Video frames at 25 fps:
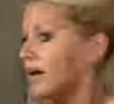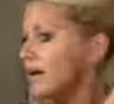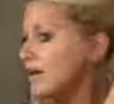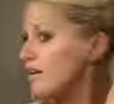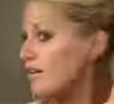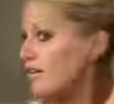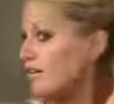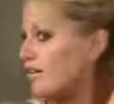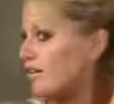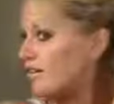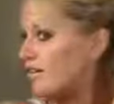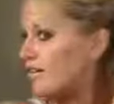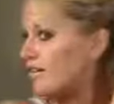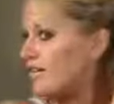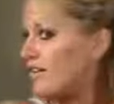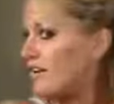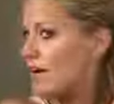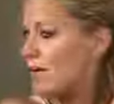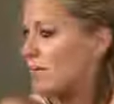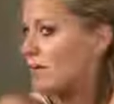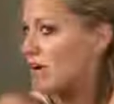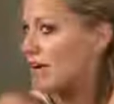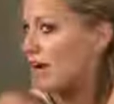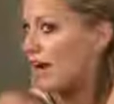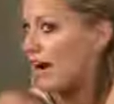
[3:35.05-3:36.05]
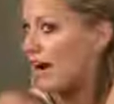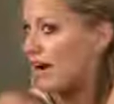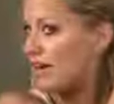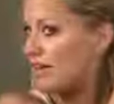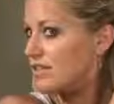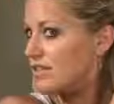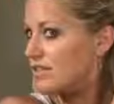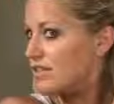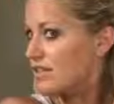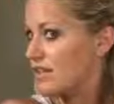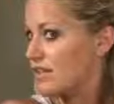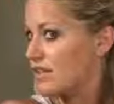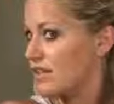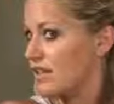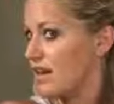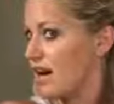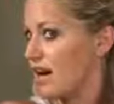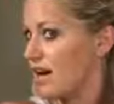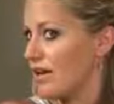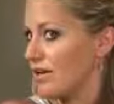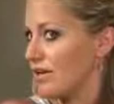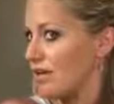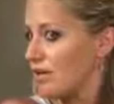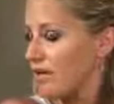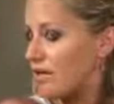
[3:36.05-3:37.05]
And you can lift up your hair to get the
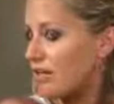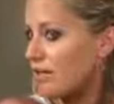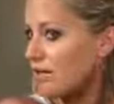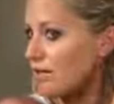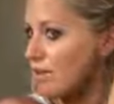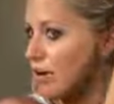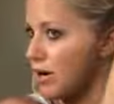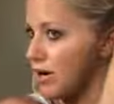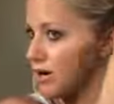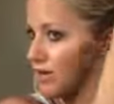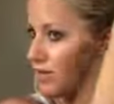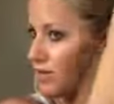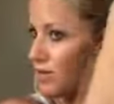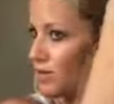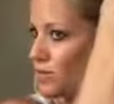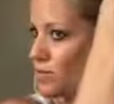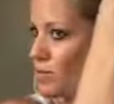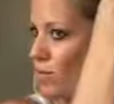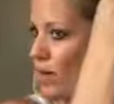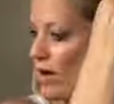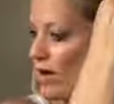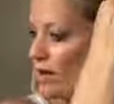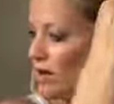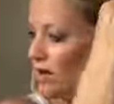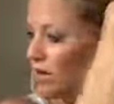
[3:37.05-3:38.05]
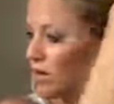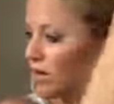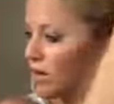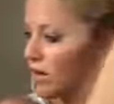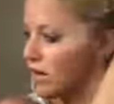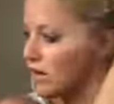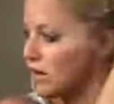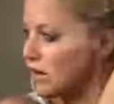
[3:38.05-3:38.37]
underneath parts as well.